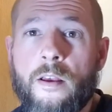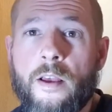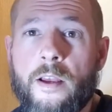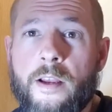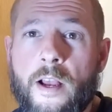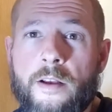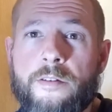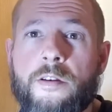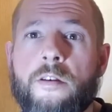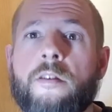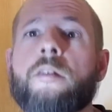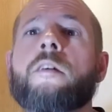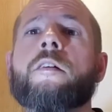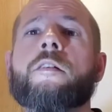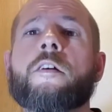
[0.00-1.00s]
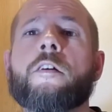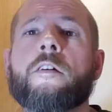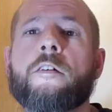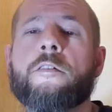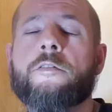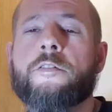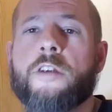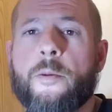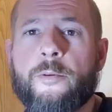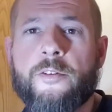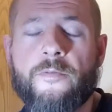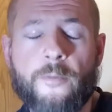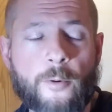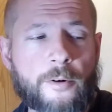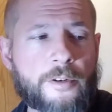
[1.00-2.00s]
Hey guys, Keith here, Shepherd's
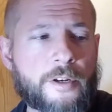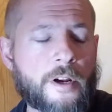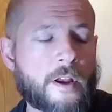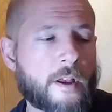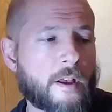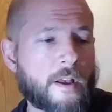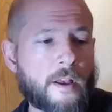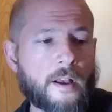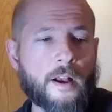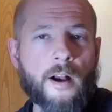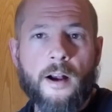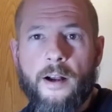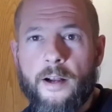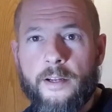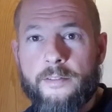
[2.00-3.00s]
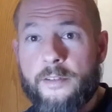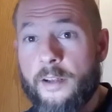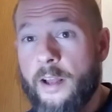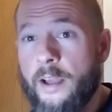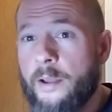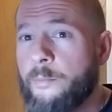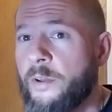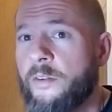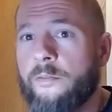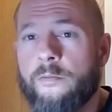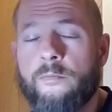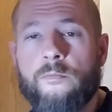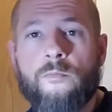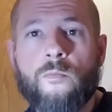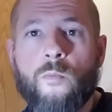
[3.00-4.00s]
Forge. Today I've
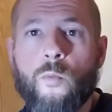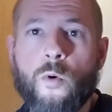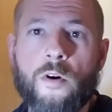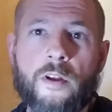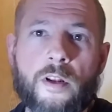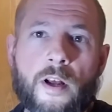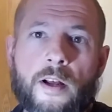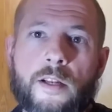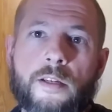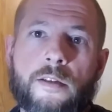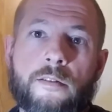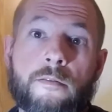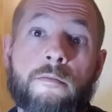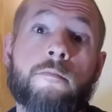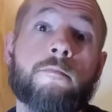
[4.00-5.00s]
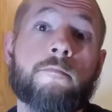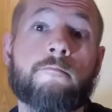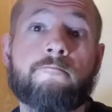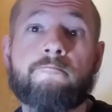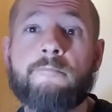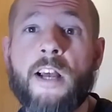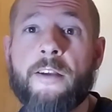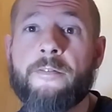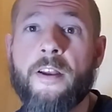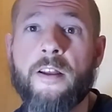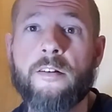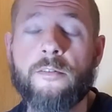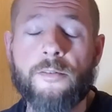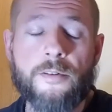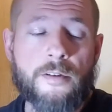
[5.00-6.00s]
been working on knife
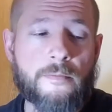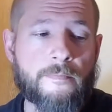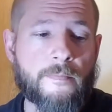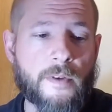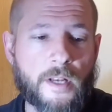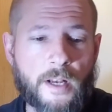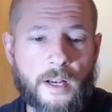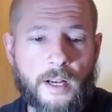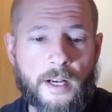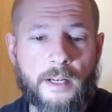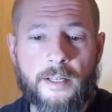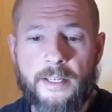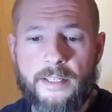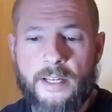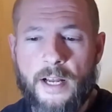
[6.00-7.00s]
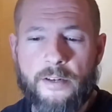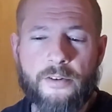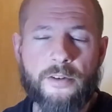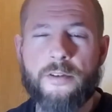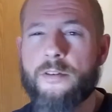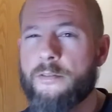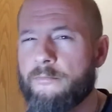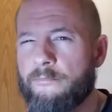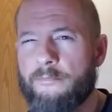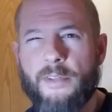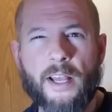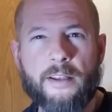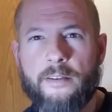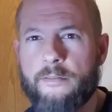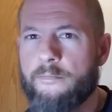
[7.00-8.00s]
handles, and not just
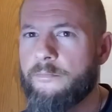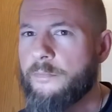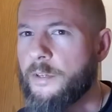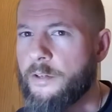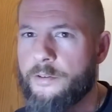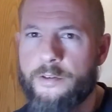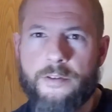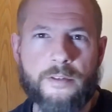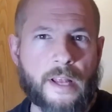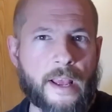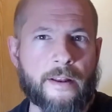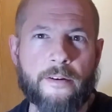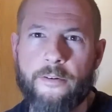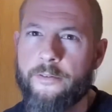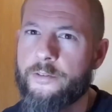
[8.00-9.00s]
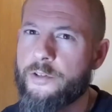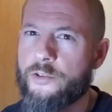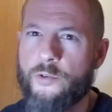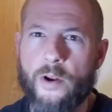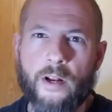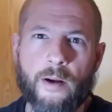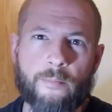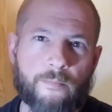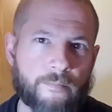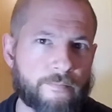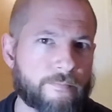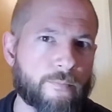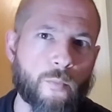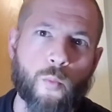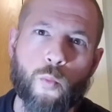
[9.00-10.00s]
like your standard straight up
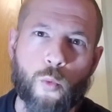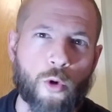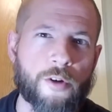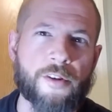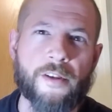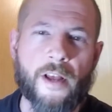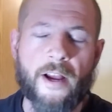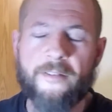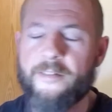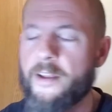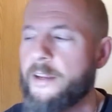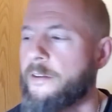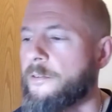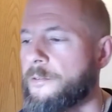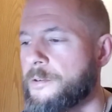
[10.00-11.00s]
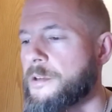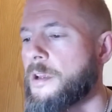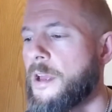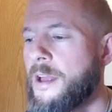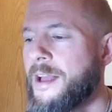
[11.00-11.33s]
wood knife handles.